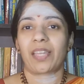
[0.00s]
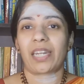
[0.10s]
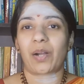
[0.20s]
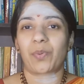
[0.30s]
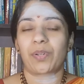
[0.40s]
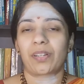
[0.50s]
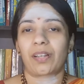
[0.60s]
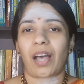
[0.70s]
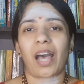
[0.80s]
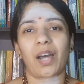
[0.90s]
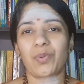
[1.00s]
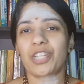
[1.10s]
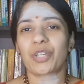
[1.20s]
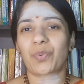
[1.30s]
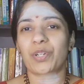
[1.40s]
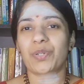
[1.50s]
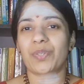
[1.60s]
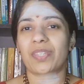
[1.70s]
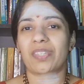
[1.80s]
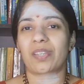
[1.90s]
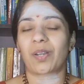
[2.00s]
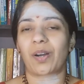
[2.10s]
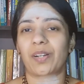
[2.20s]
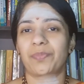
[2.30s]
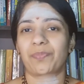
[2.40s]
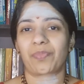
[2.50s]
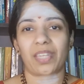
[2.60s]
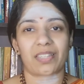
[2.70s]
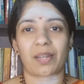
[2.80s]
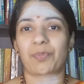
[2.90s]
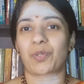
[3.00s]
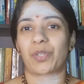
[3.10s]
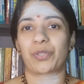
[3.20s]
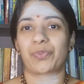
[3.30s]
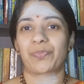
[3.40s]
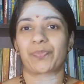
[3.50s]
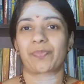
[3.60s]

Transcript: Now, how do you want to see God? It's up to you.